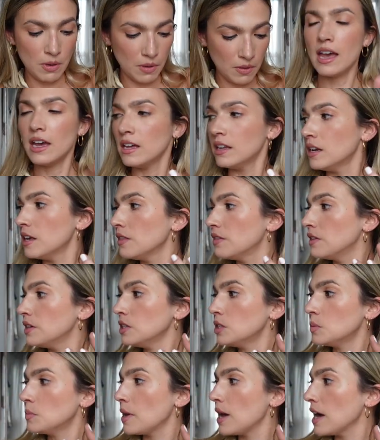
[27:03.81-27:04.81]
And
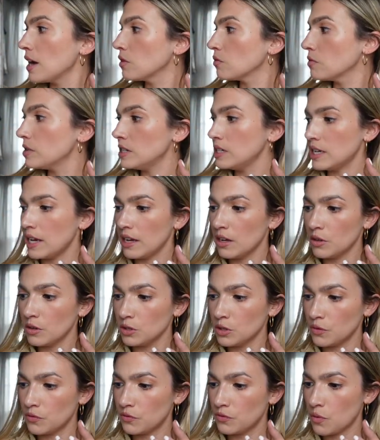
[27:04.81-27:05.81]
this bag
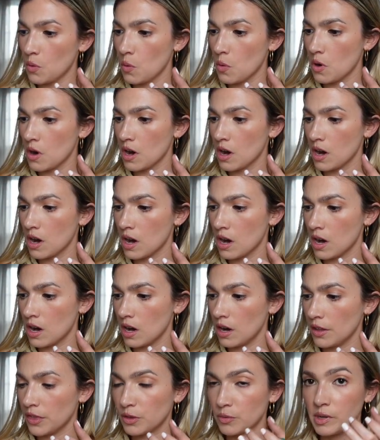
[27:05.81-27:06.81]
retails
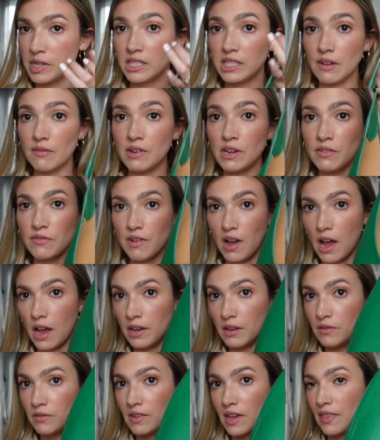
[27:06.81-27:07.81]
for 375,
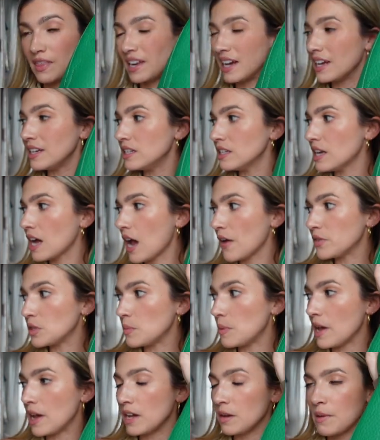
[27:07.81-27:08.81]
dollars and then I did have to
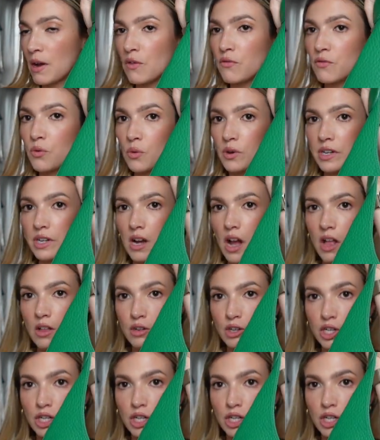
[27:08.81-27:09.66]
pay about $40